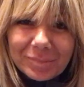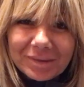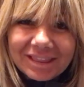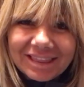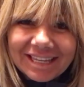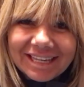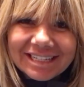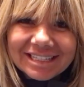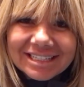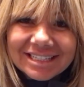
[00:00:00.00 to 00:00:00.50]

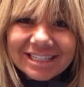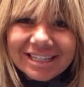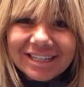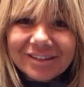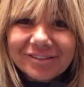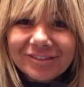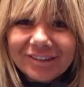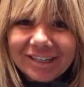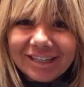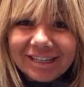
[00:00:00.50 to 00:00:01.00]
Happy
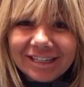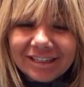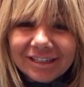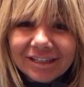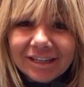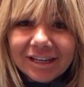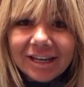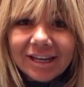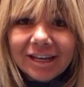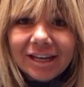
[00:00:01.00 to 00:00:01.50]
Thanksgiving,
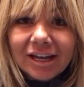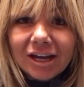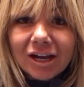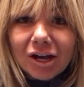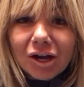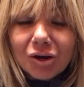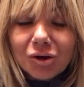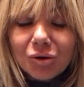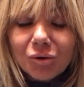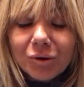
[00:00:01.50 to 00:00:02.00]

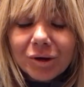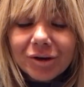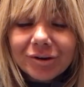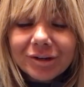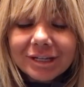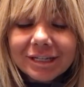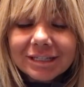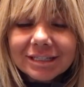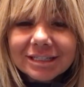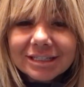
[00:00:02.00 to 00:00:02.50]

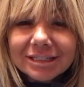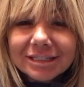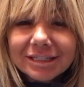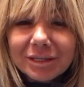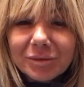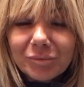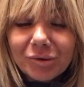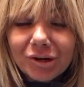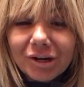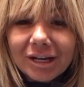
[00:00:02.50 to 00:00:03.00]
Aquarius,
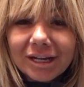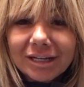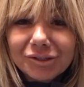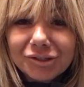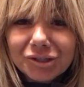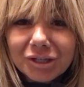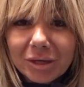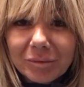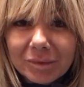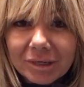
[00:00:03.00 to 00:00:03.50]
Libra,
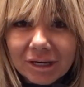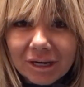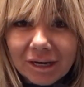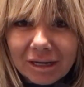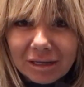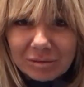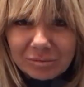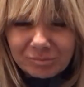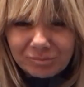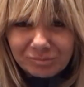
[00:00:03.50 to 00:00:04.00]
and
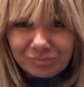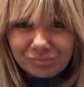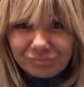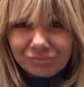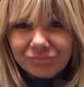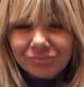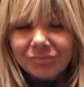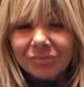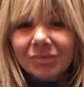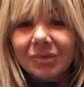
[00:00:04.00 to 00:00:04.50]
Gemini.
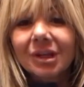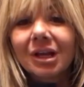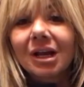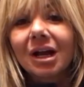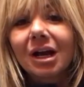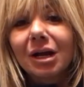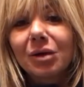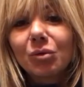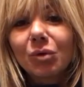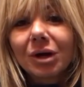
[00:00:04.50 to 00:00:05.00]

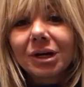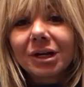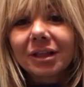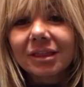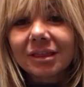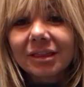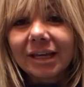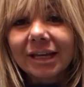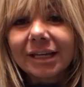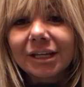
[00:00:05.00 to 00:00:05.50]
I want to
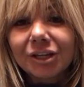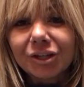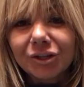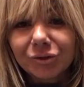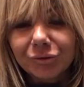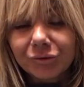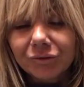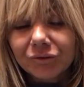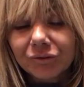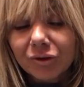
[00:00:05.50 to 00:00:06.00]
thank
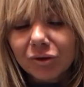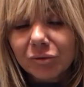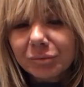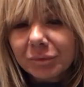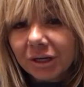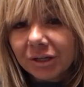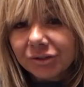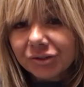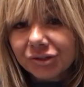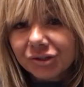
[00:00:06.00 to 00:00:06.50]
you so
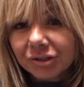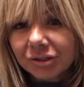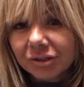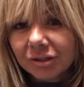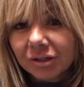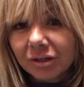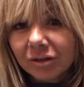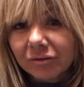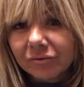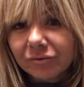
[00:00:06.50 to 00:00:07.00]
much
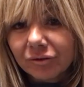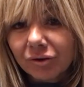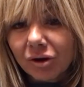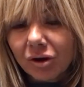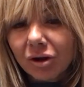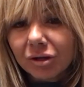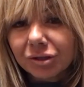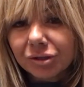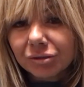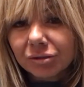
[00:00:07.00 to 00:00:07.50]
for
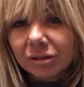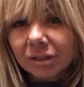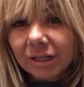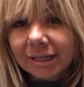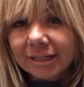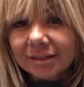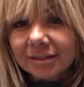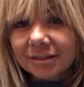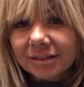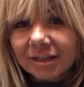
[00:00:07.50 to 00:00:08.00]
all your
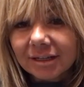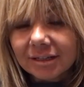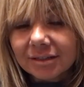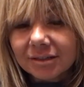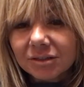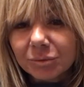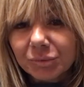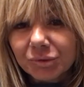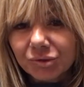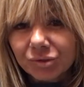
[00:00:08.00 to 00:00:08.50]
likes and
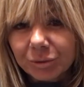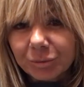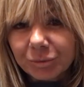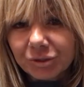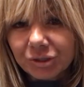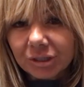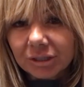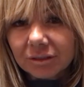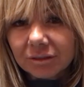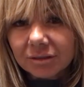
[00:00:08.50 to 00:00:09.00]

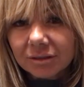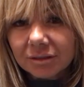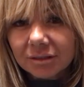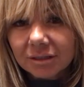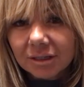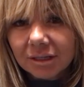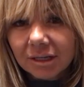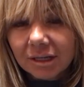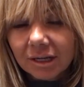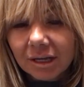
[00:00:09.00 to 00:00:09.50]
subscriptions
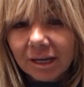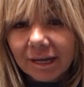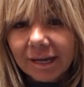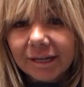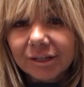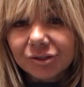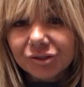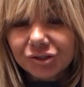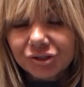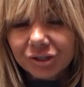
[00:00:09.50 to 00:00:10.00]

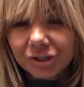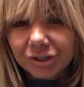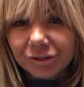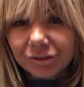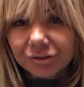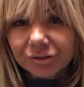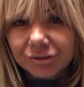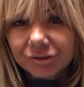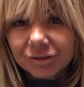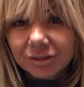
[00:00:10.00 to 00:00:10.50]
and
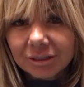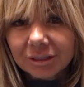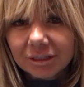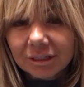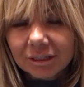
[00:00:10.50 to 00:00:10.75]
shares.